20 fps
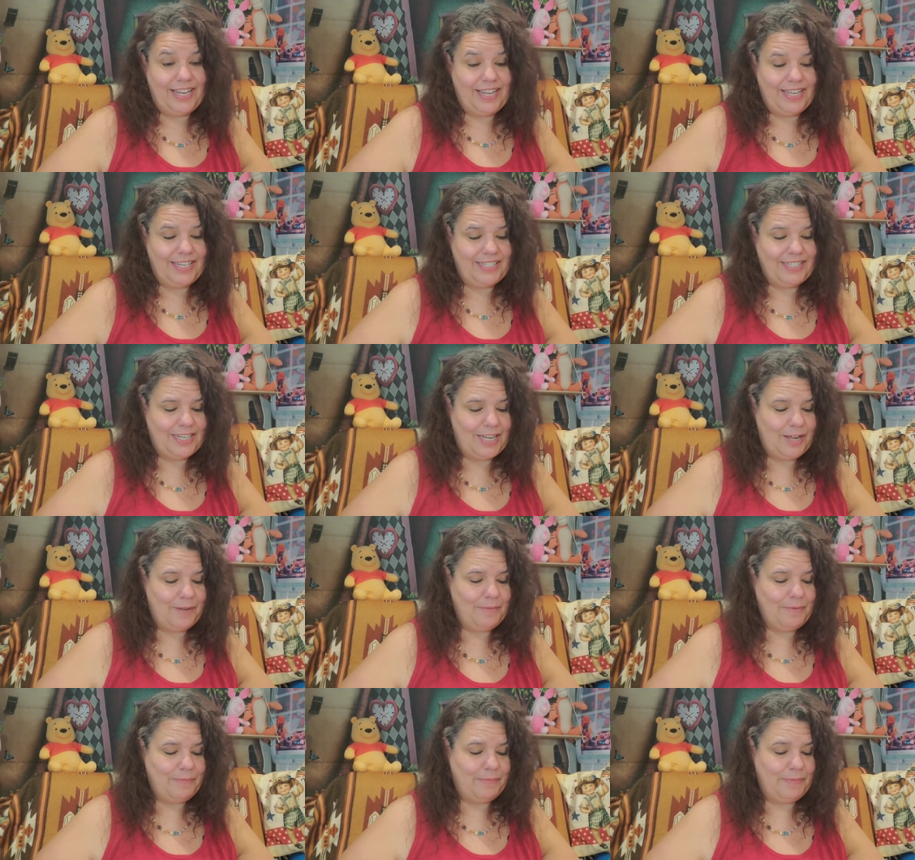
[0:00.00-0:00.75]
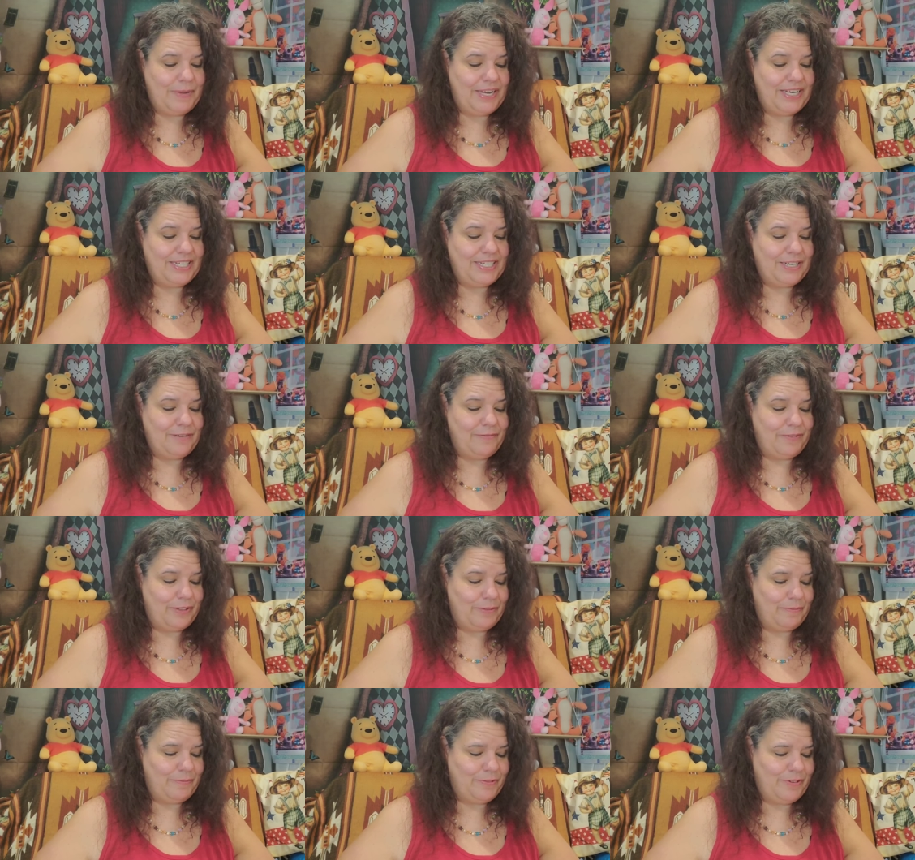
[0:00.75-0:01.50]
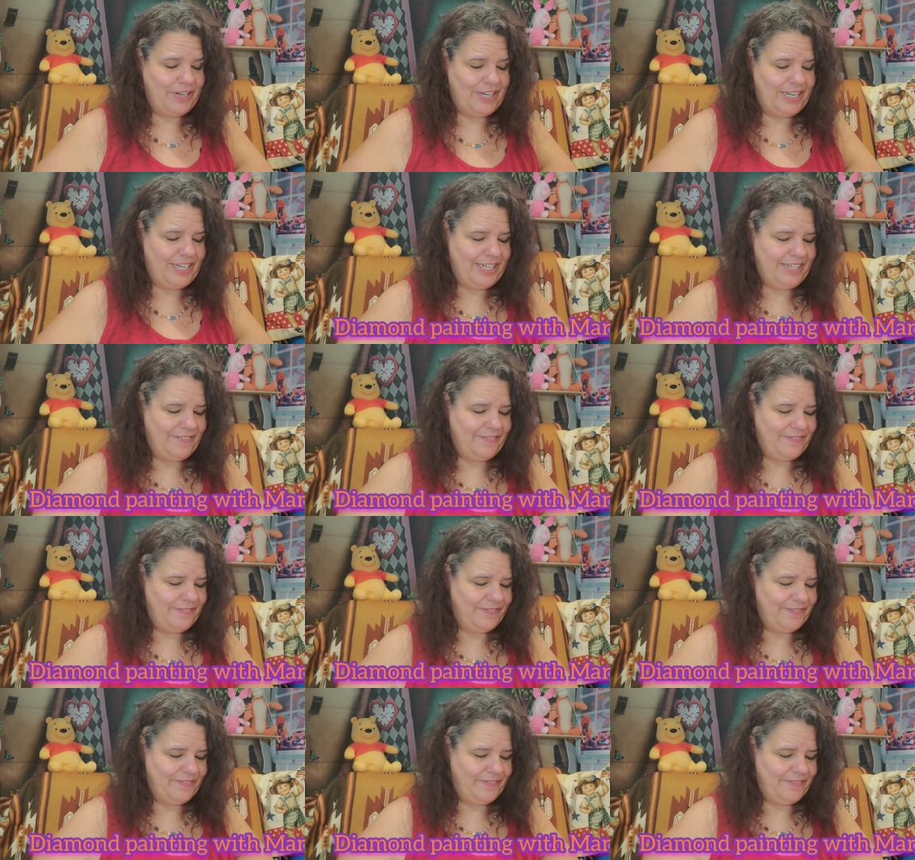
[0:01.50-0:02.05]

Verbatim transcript: at Diamond Painting with Marie.